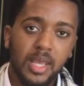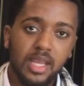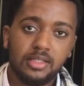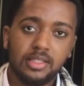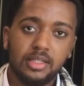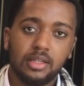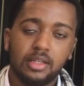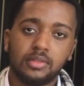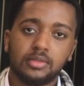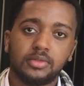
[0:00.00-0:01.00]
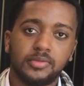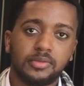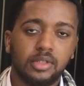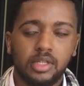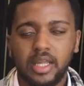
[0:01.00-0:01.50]
painting,
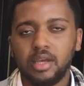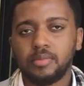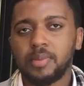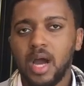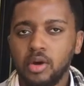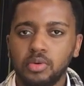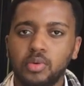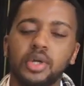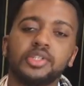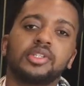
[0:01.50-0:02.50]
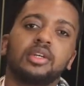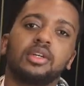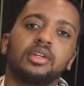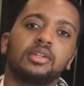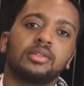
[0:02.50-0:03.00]
like a power
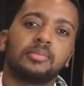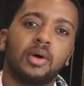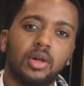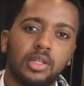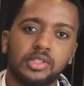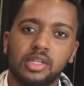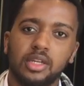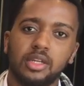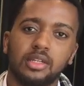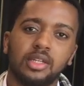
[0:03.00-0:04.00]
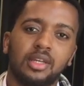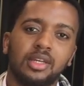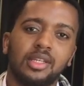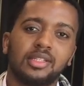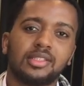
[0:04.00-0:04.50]
washing, polishing,
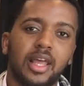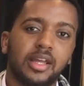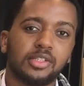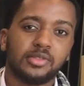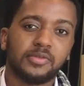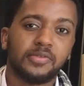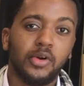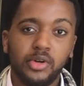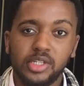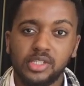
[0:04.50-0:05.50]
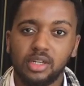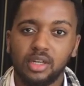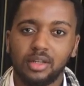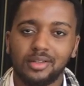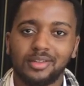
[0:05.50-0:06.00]
slash
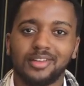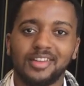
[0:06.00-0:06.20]
varnishing